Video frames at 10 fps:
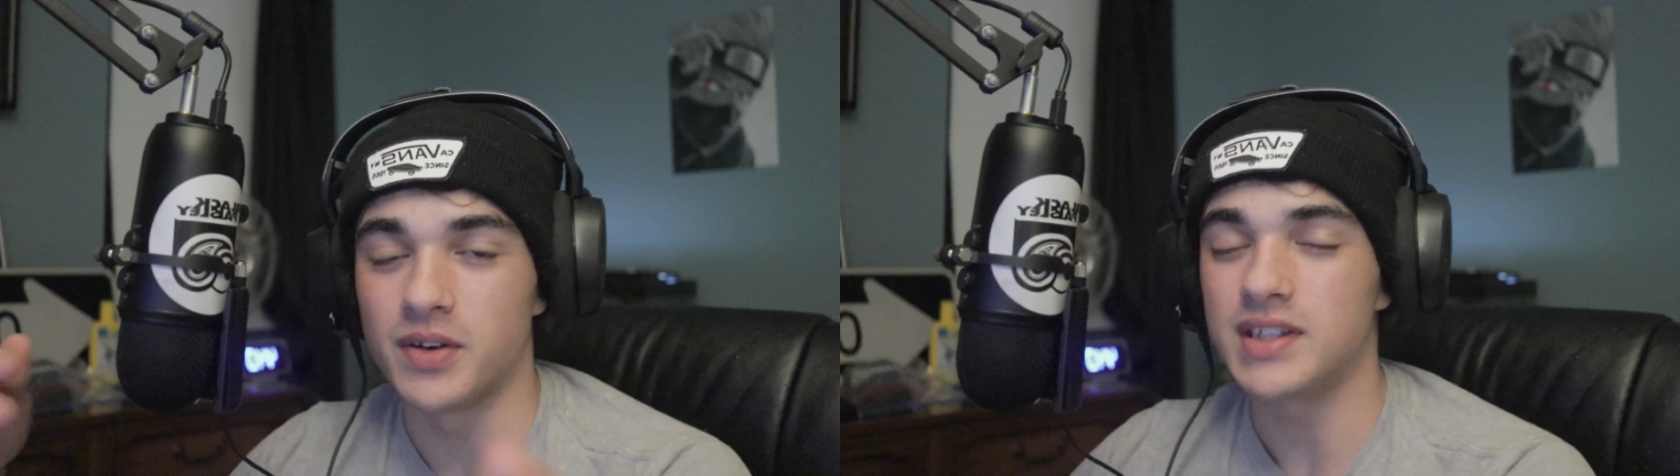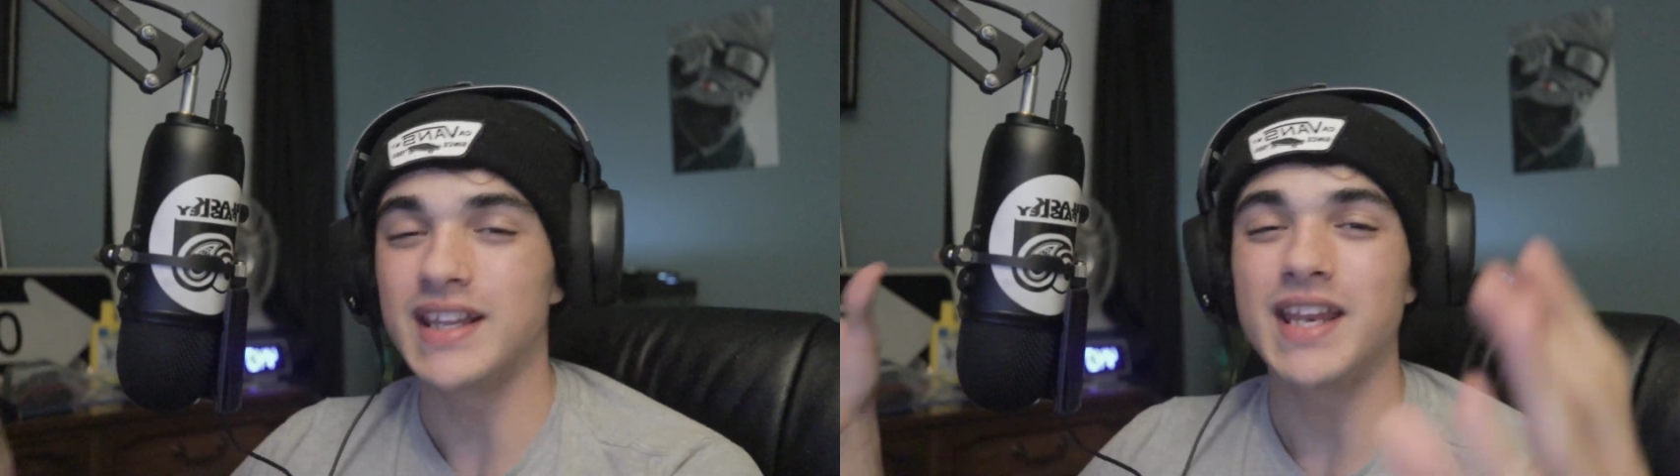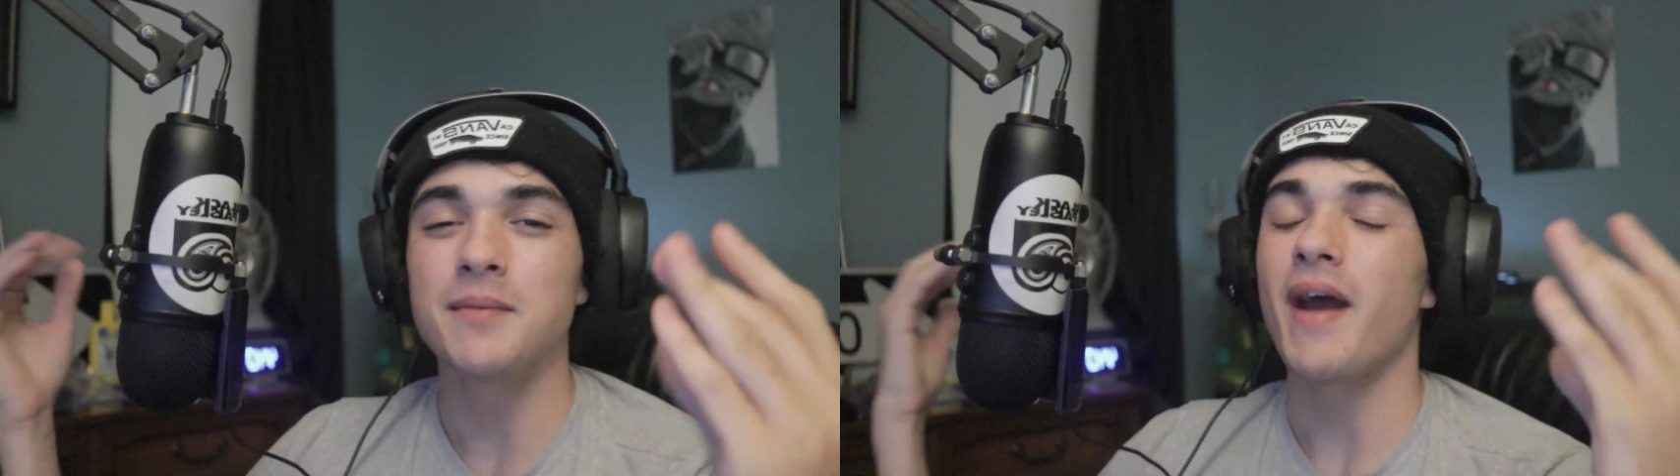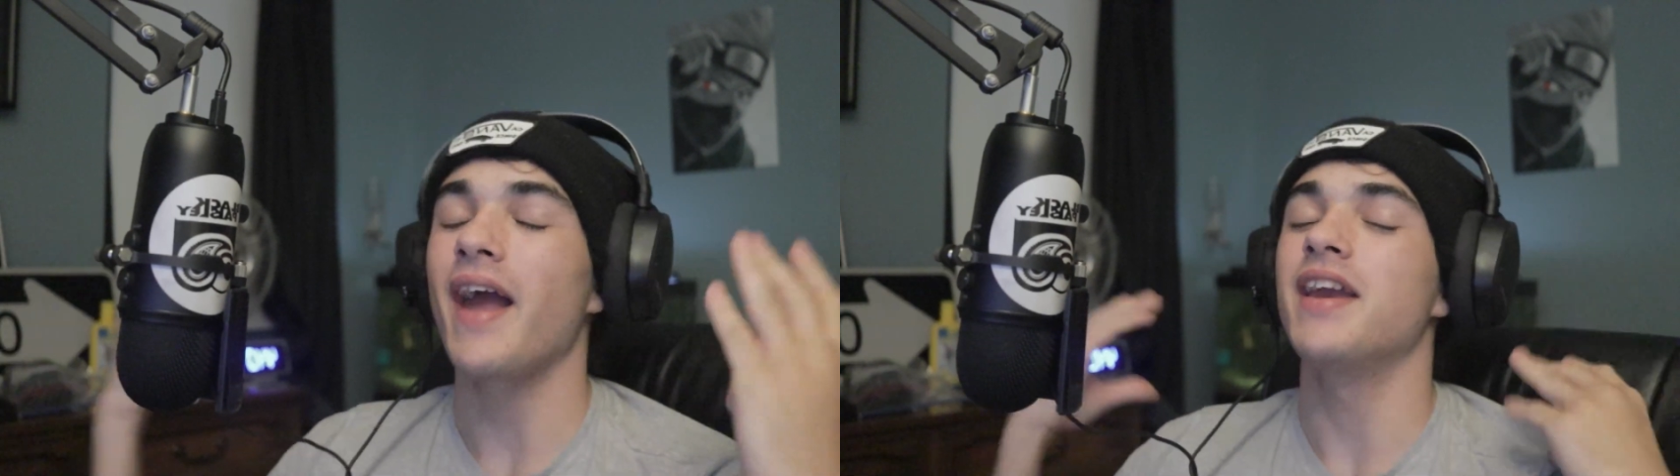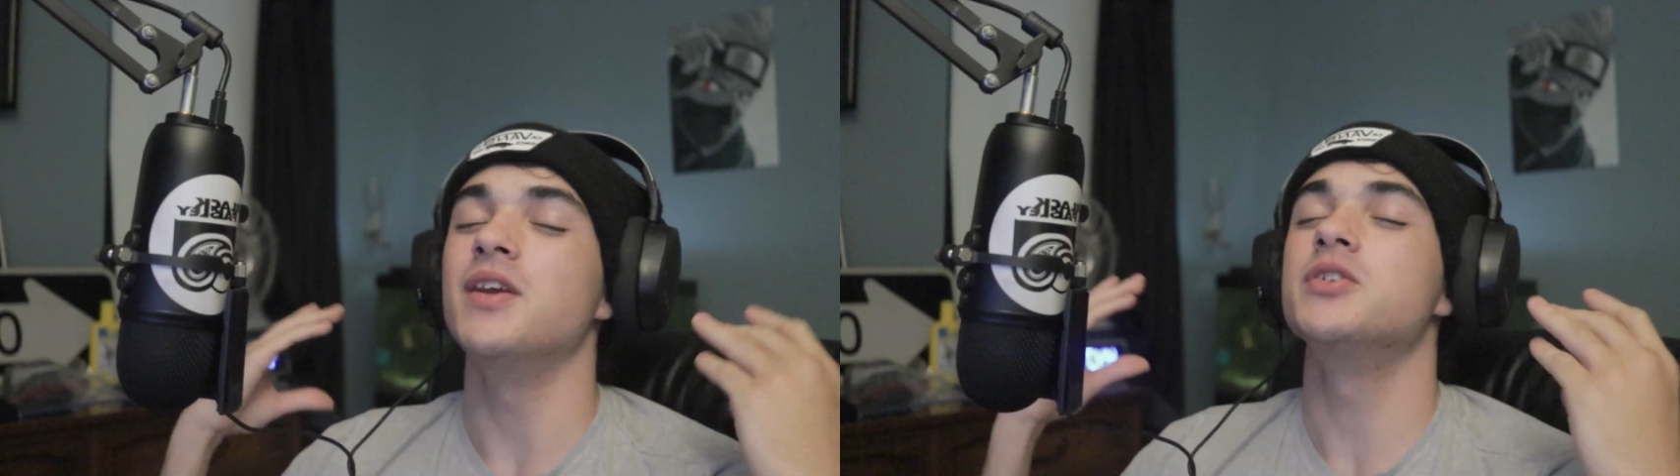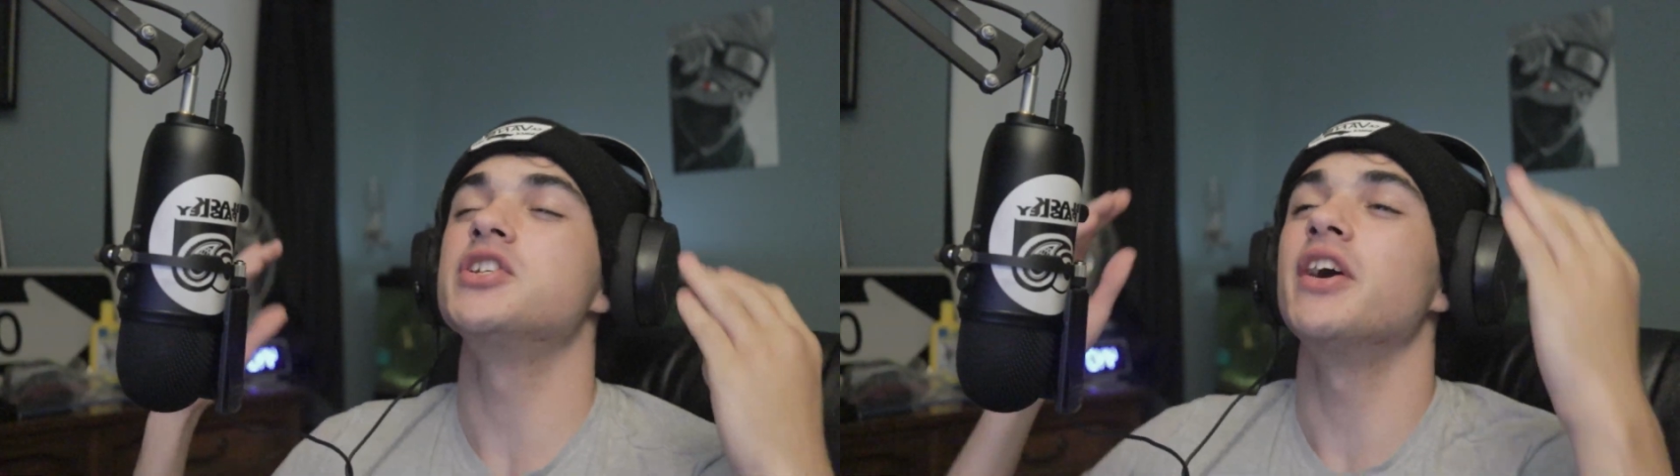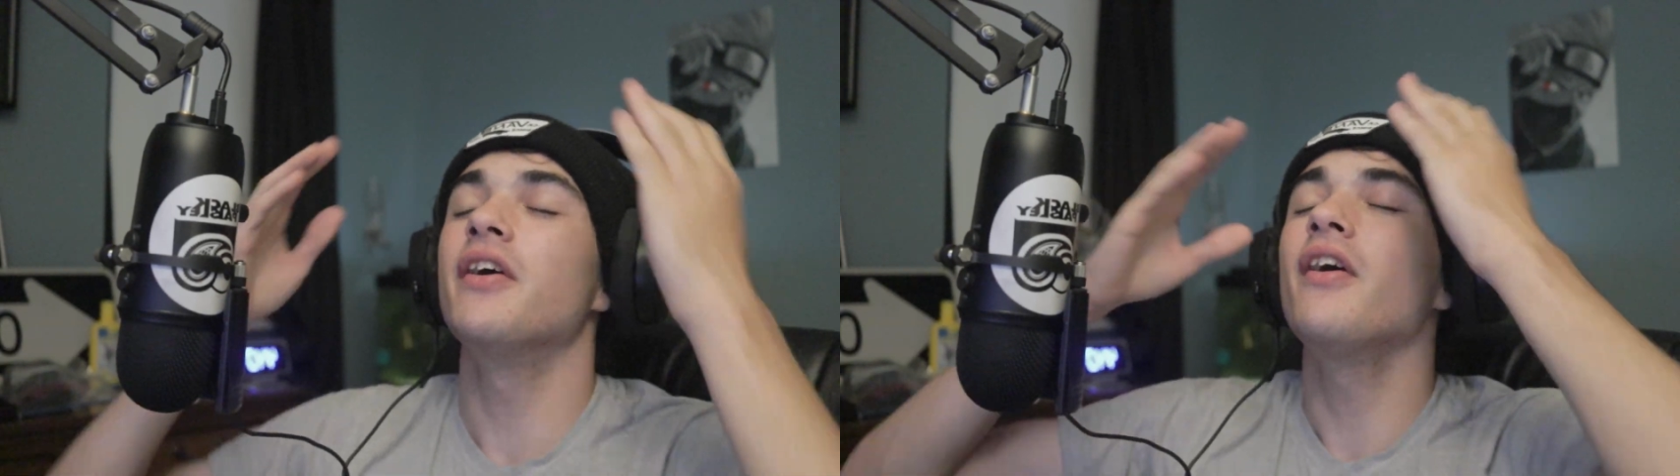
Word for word: You're leaning back in your chair.